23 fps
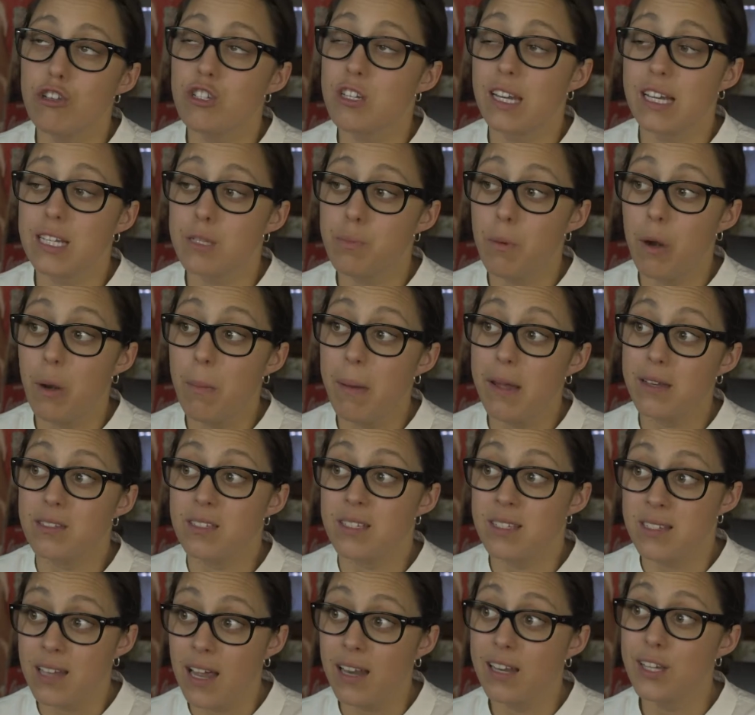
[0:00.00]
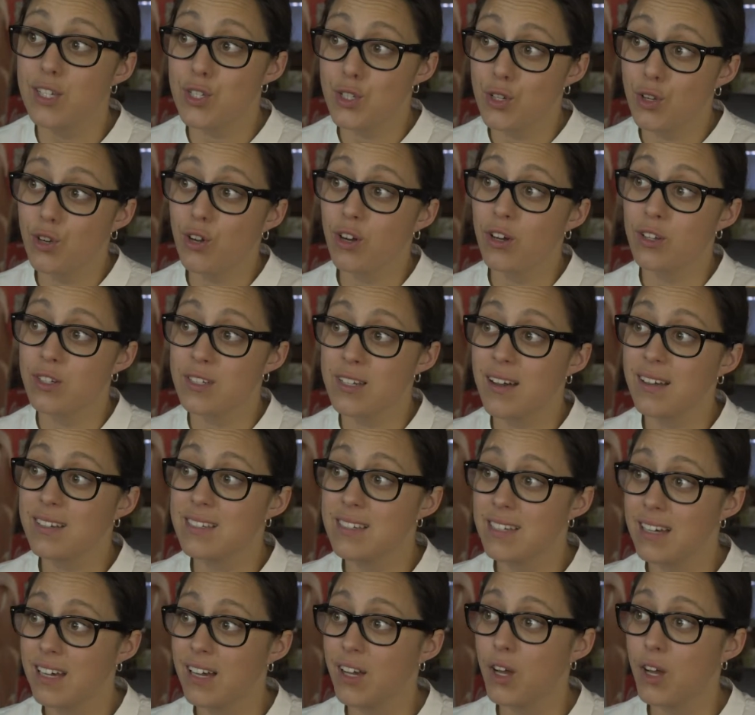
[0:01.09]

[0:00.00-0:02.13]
and experimental studies to conduct a